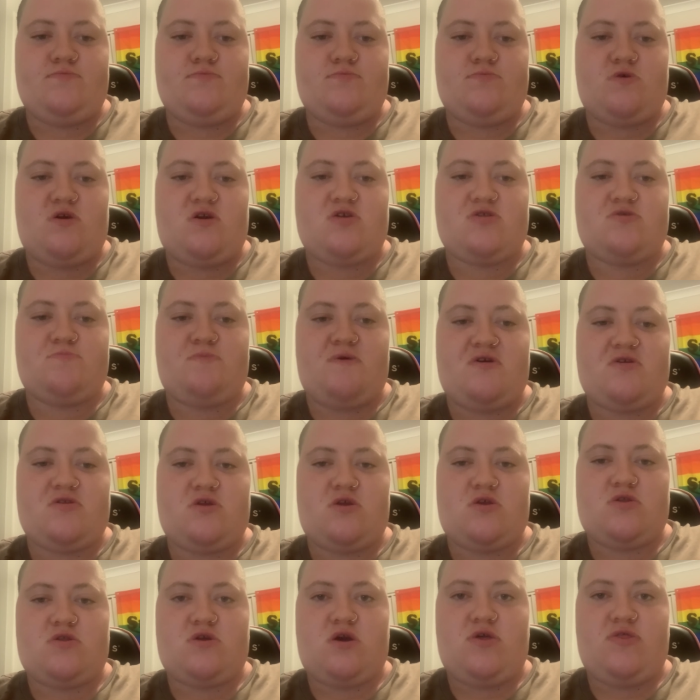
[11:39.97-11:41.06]

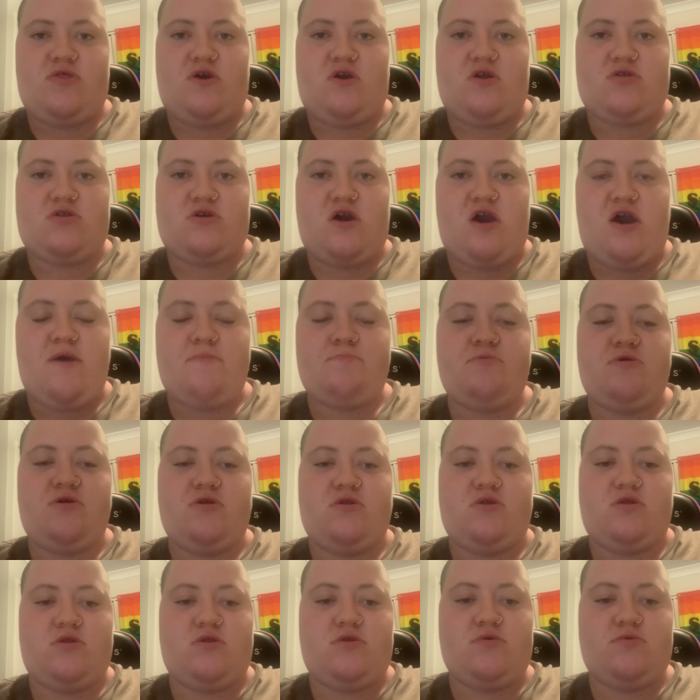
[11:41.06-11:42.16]
expected nothing to
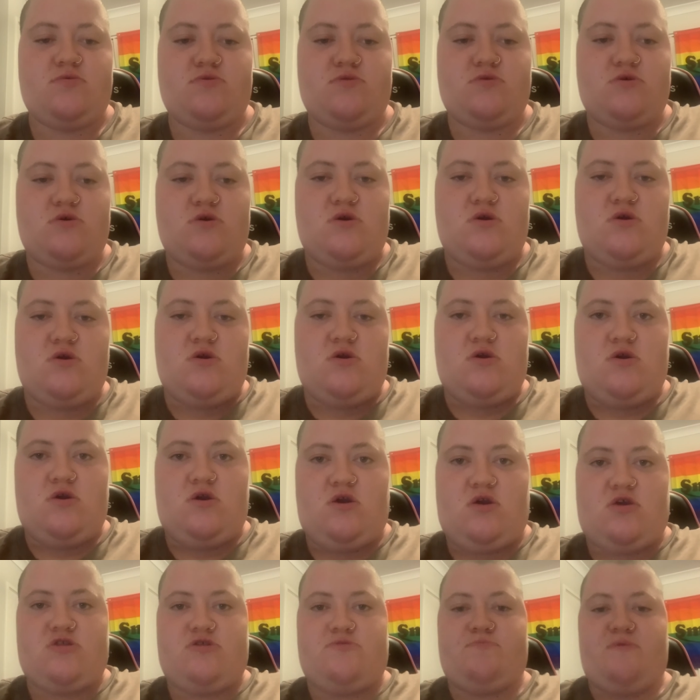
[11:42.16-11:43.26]
happen,
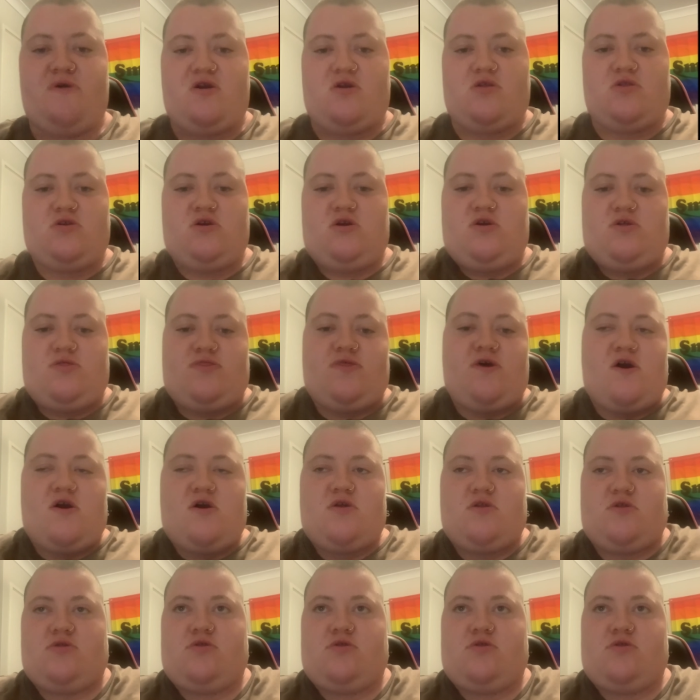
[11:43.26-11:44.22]
expecting that